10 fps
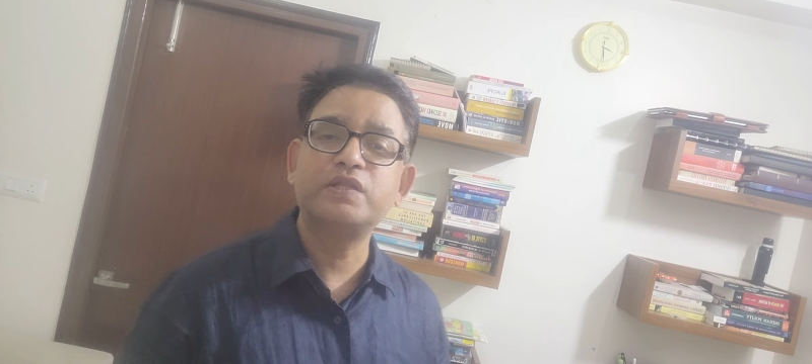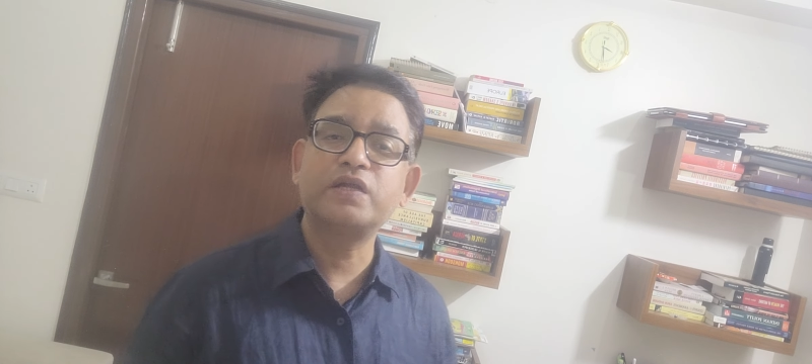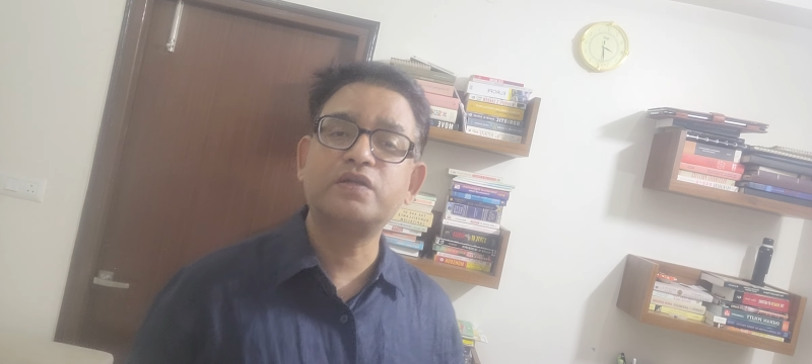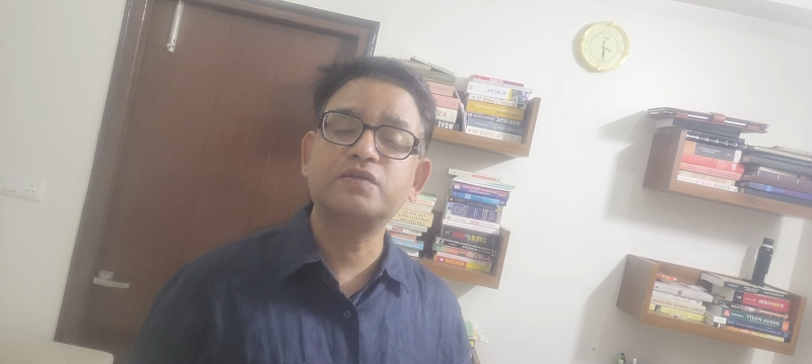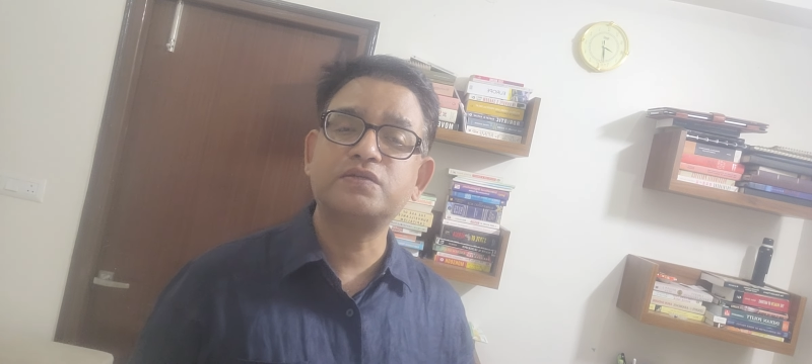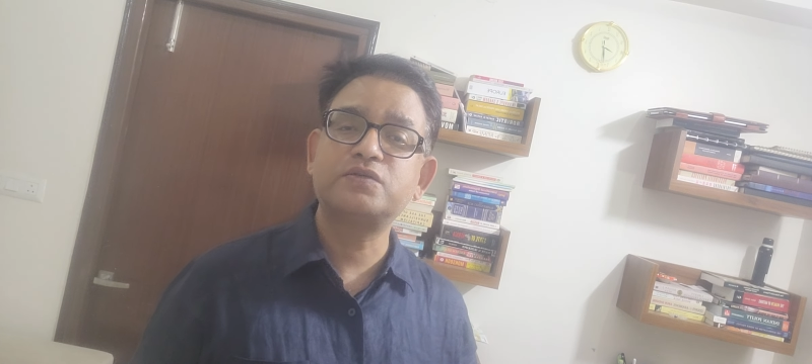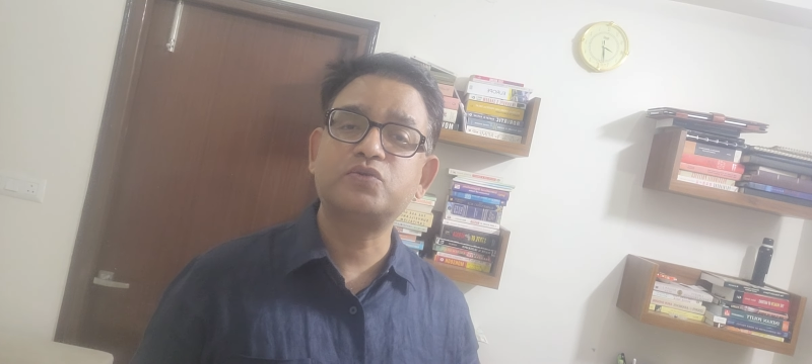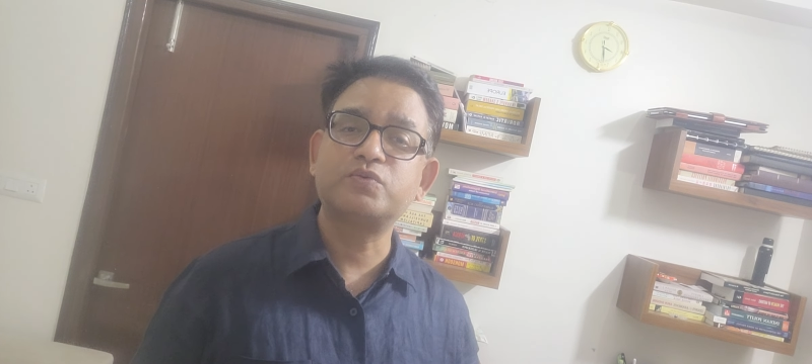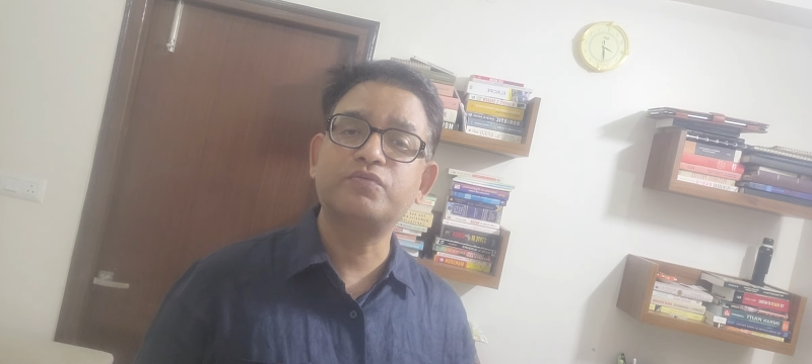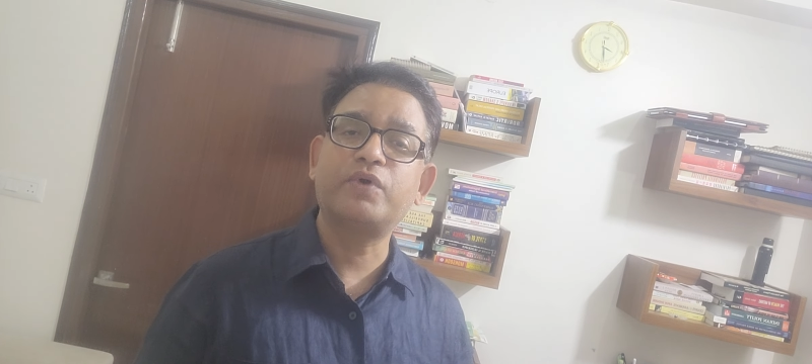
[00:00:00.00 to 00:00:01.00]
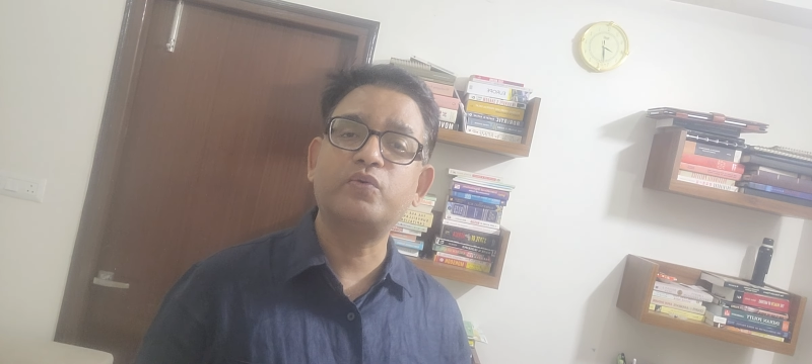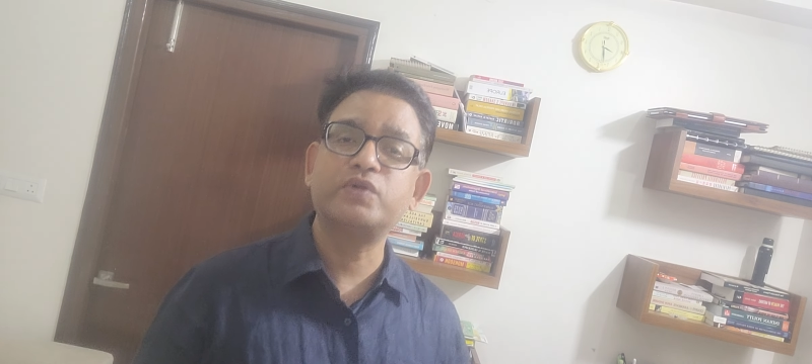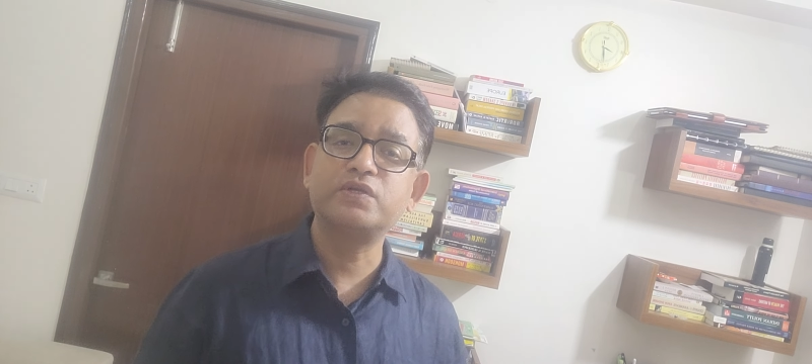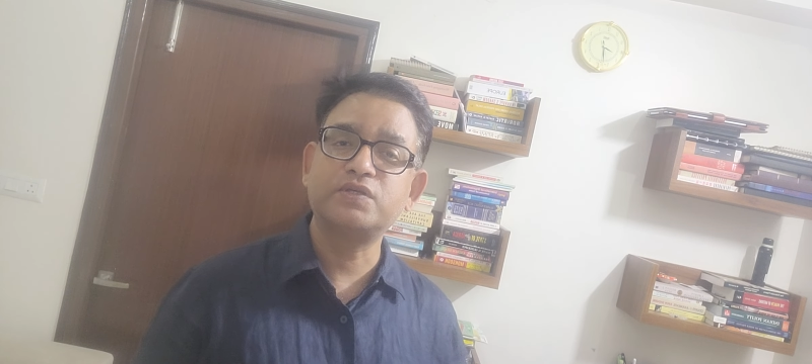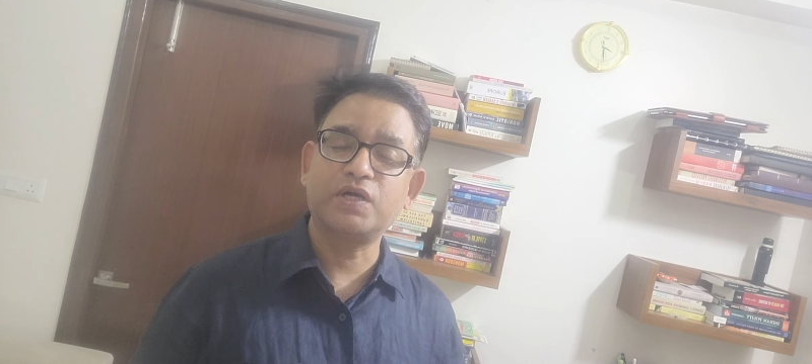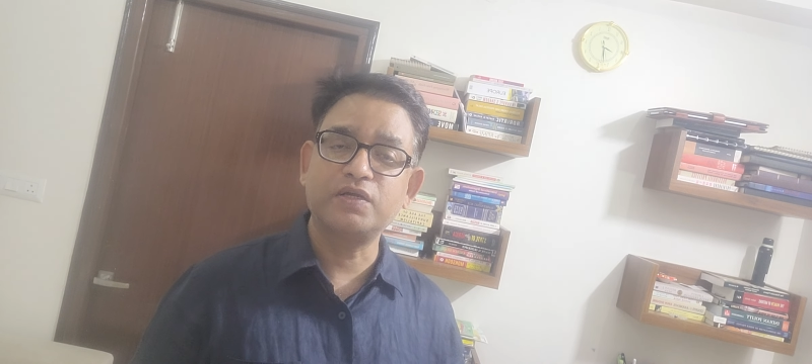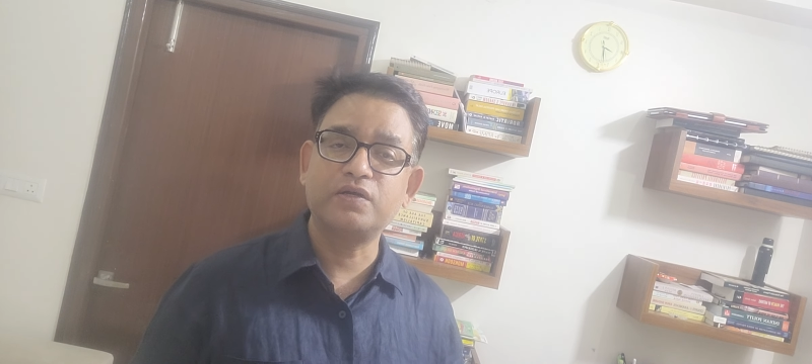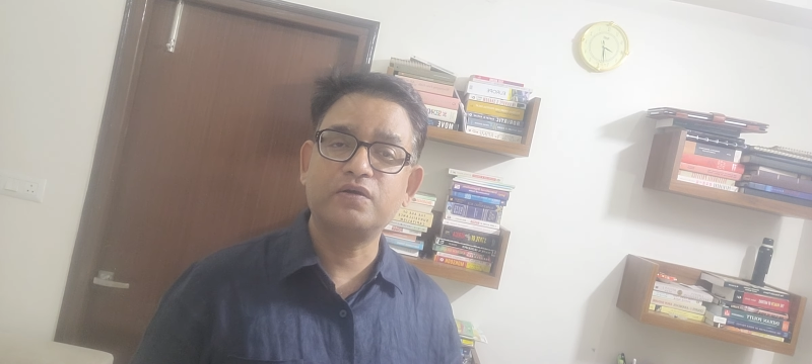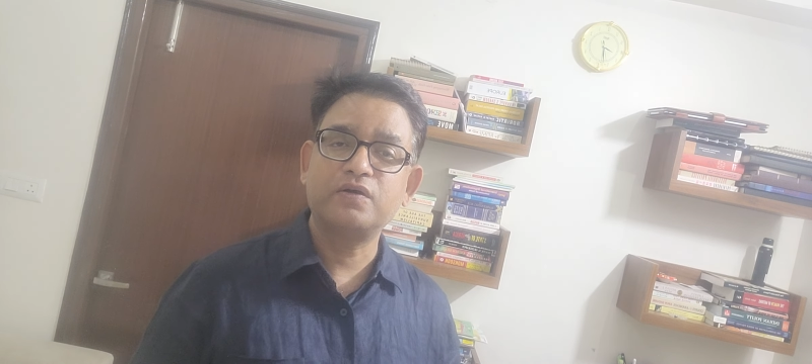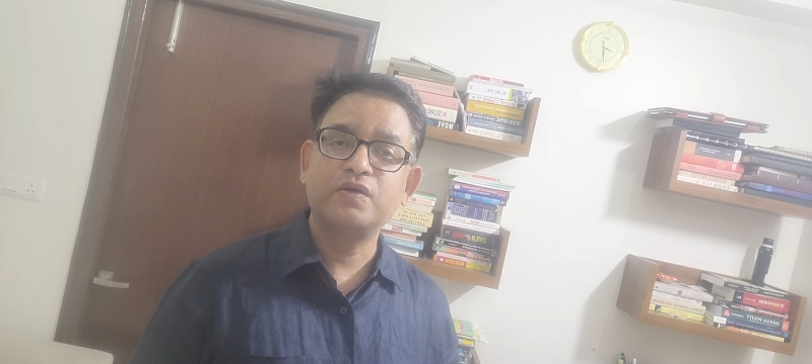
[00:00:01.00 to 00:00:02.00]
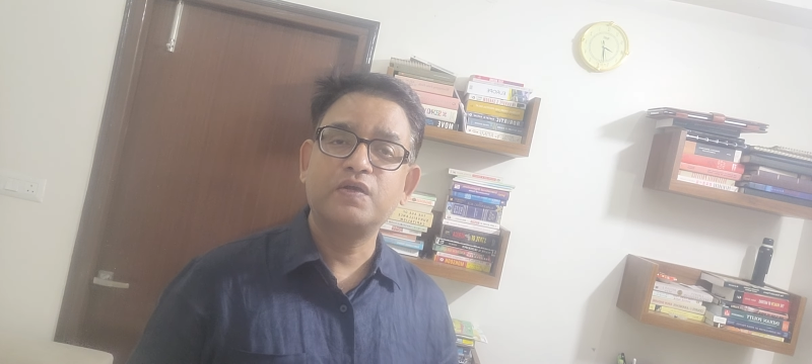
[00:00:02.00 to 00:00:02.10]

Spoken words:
that is to be found in China.